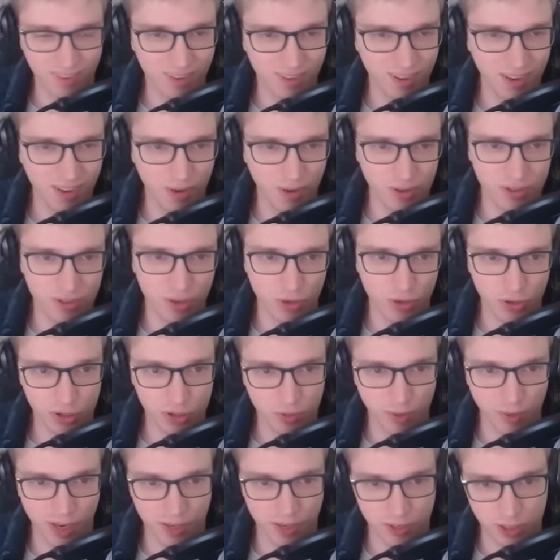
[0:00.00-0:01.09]
no, it's not. Using
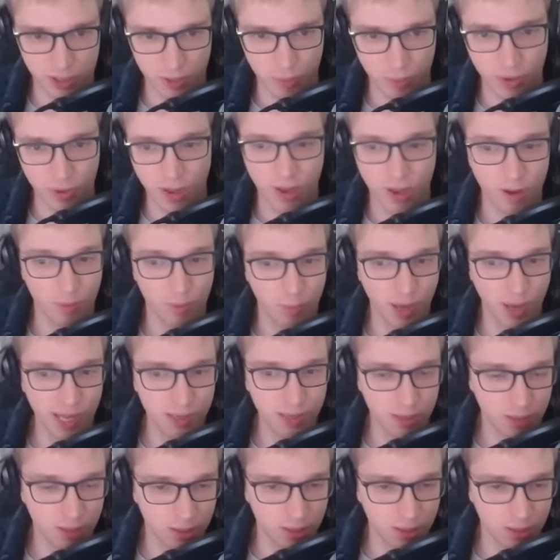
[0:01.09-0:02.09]
my anti-gym. But,